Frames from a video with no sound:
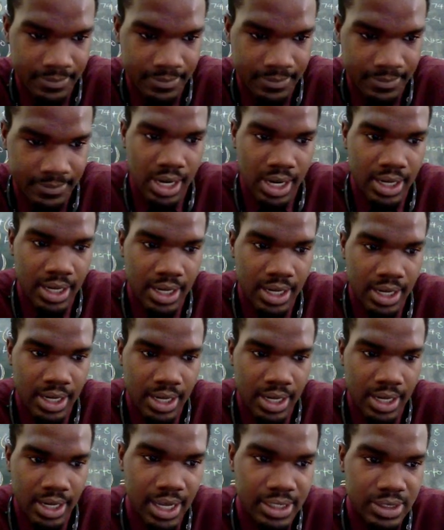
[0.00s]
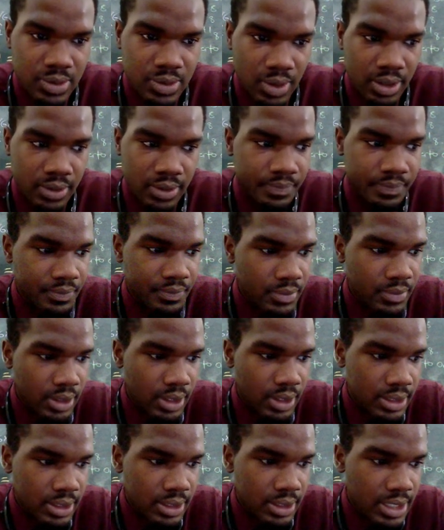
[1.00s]
Let's do the last one. It
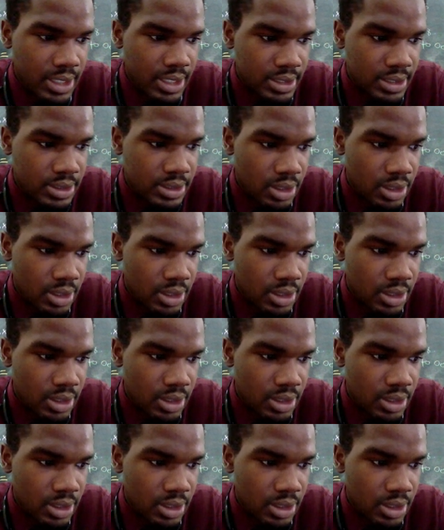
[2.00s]
says,